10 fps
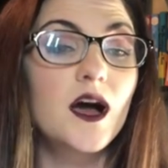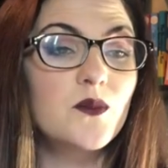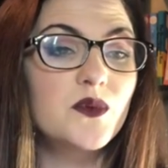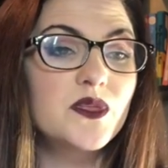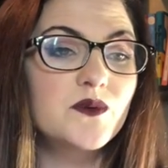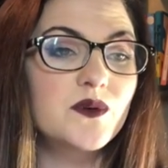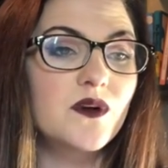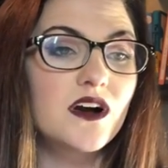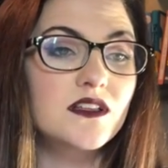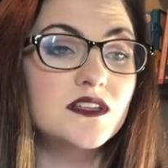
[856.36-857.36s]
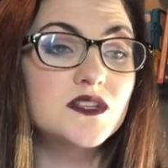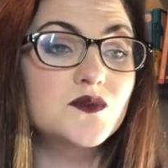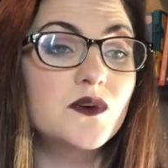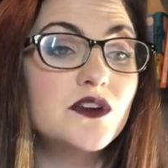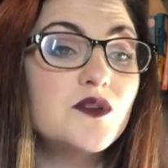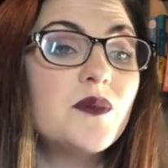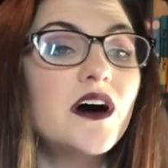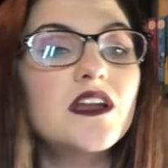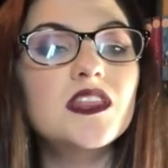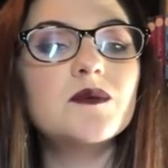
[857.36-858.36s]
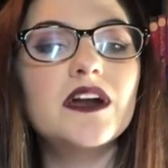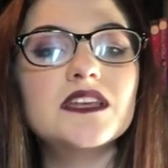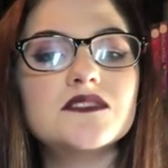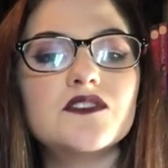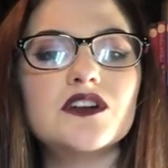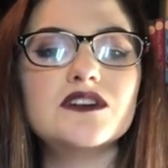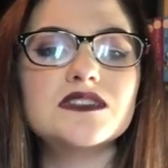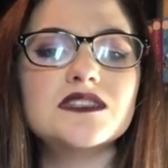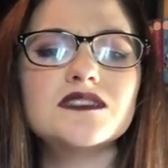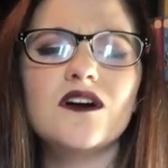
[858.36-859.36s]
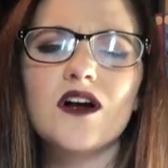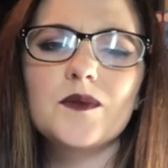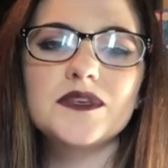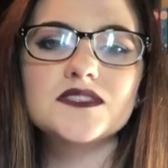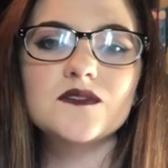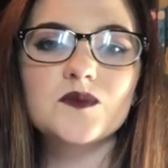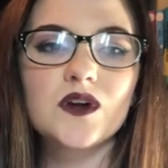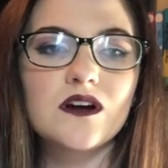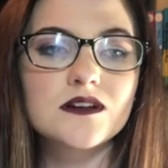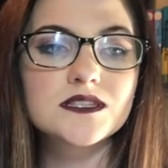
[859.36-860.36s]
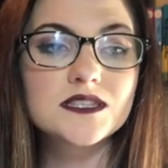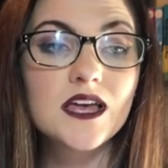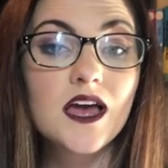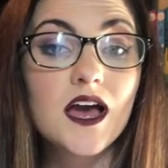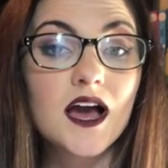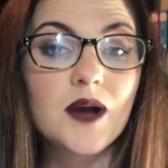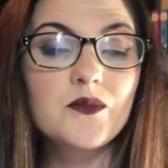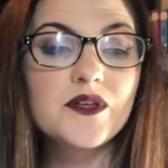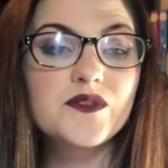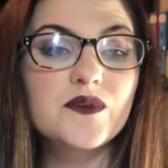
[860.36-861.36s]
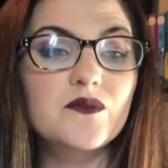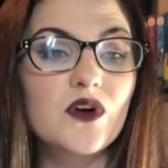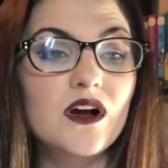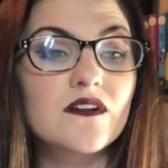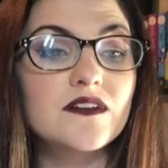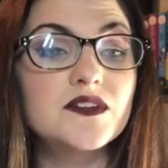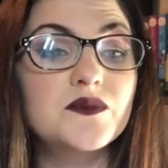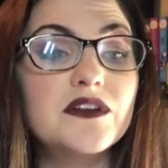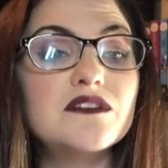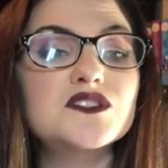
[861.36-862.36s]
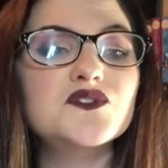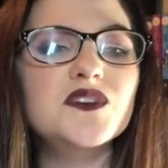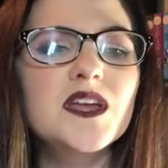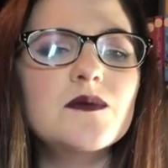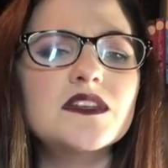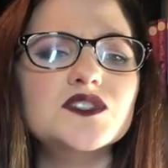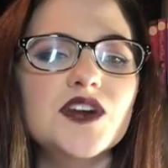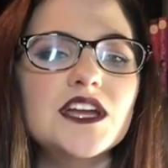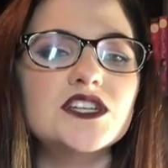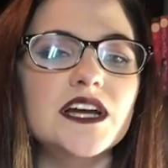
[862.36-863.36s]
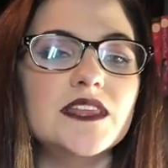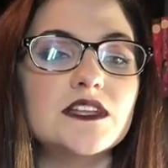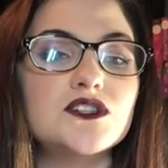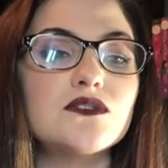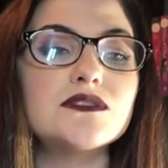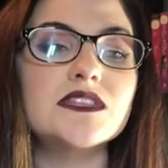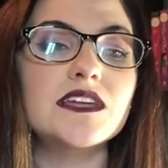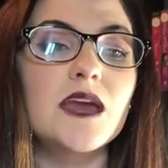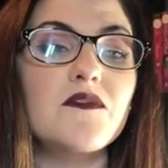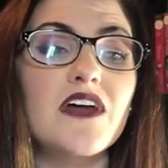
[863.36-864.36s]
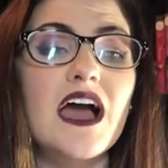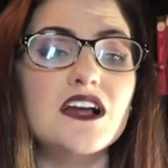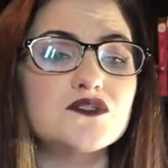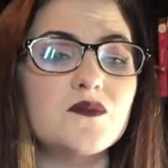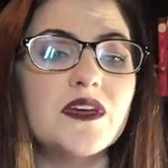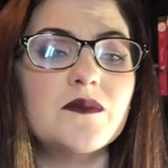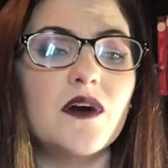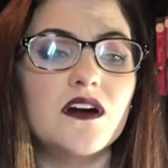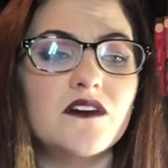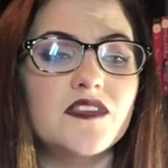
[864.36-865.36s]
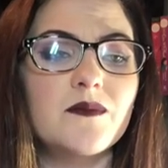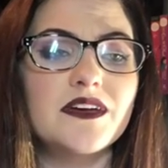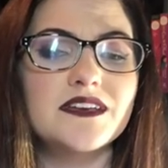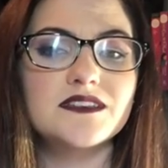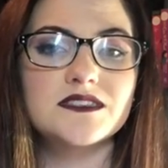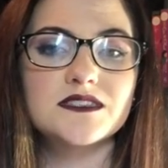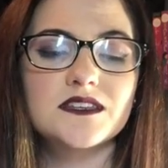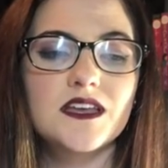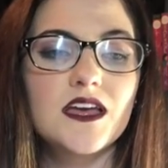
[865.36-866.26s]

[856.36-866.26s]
I'm with you in Rockland, where you pun on the bodies of your nurses, the harpies of the Bronx. I'm with you in Rockland, where you scream in a straitjacket that you're losing the game of the actual ping-pong of the abyss.